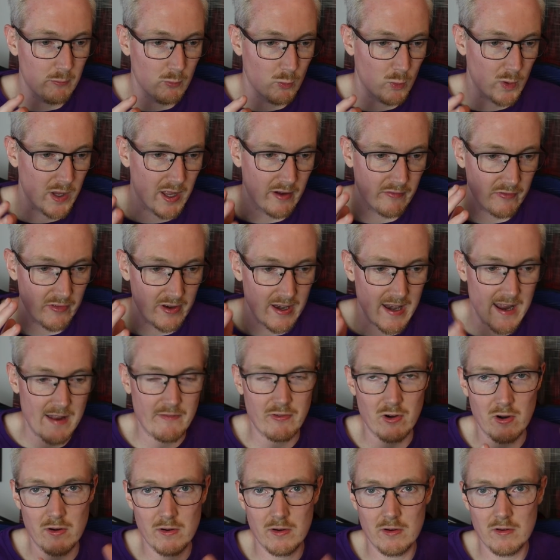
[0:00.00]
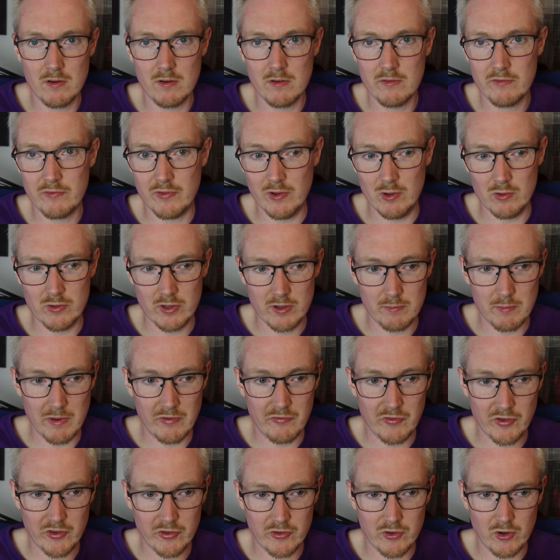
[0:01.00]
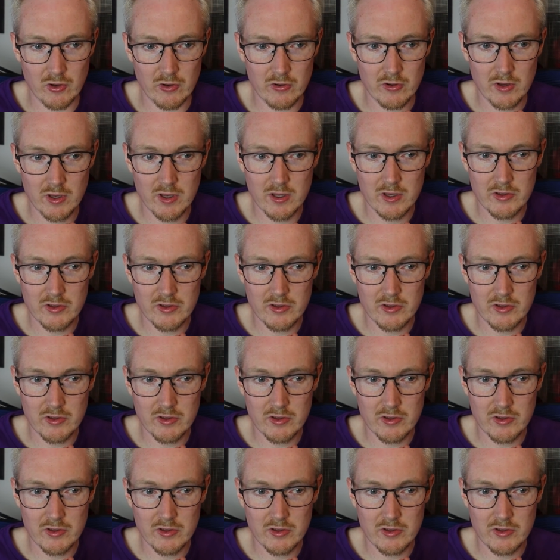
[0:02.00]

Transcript: We have never fielded Mephiston